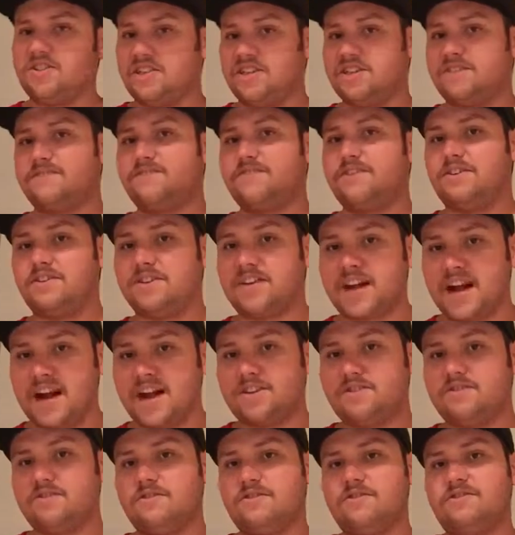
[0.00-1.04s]
It doesn't feel
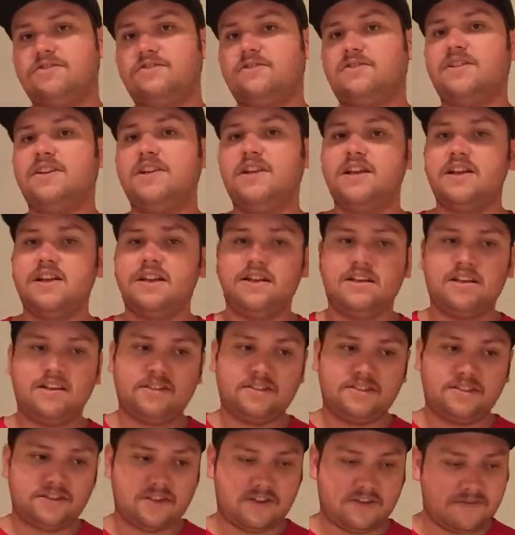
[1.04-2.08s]
natural.
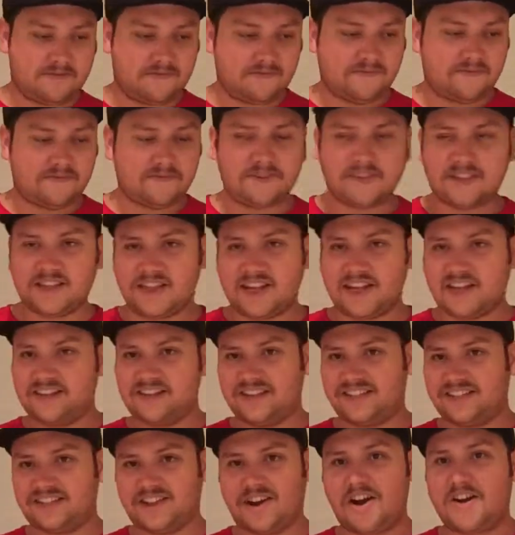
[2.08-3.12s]
So,
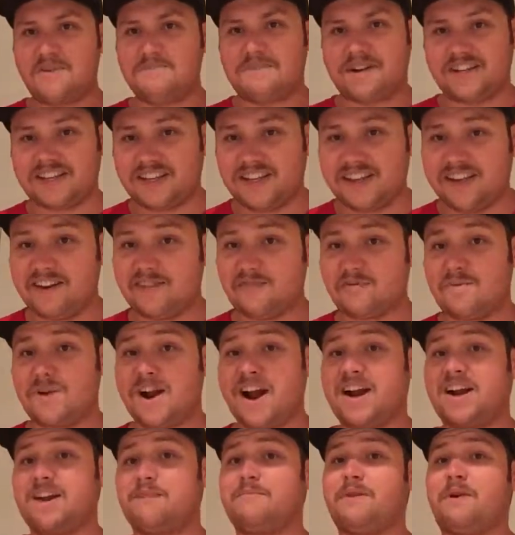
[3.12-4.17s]
sorry about the little
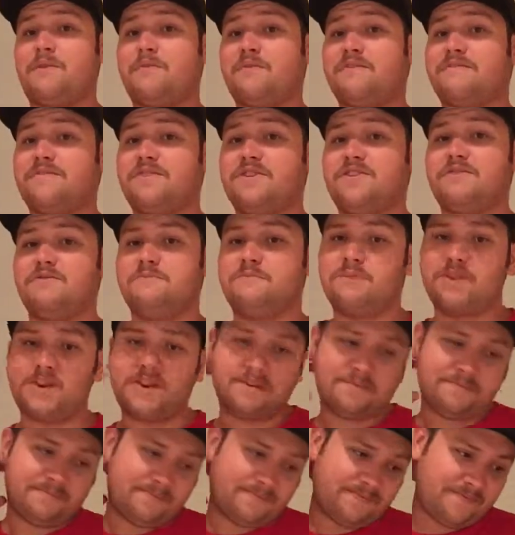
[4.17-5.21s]
rant on my review,
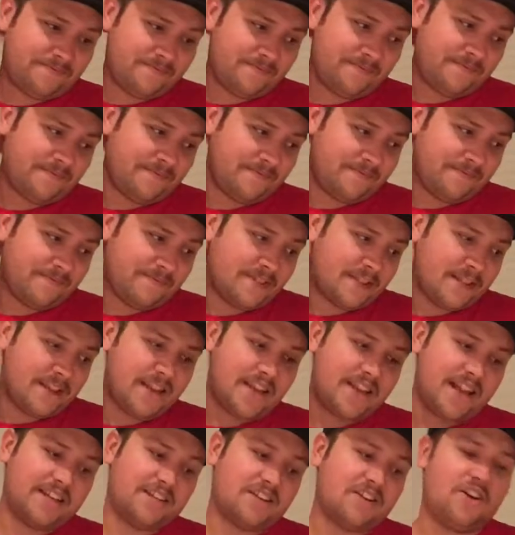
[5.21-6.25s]
but
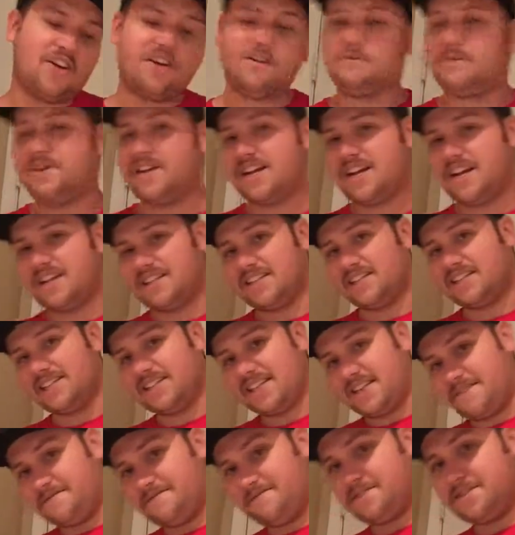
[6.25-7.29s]
that's all I really got to
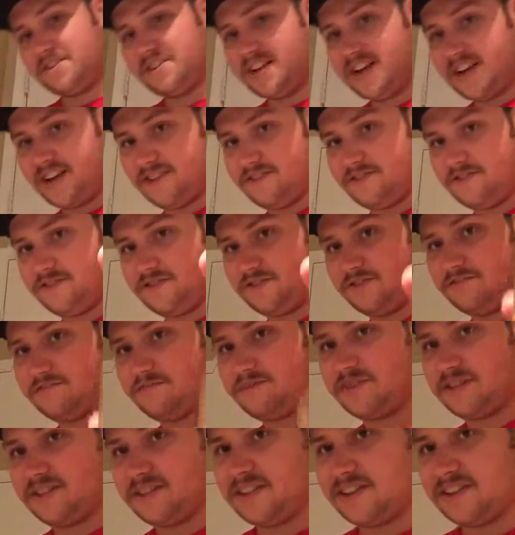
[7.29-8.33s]
say for today, YouTube.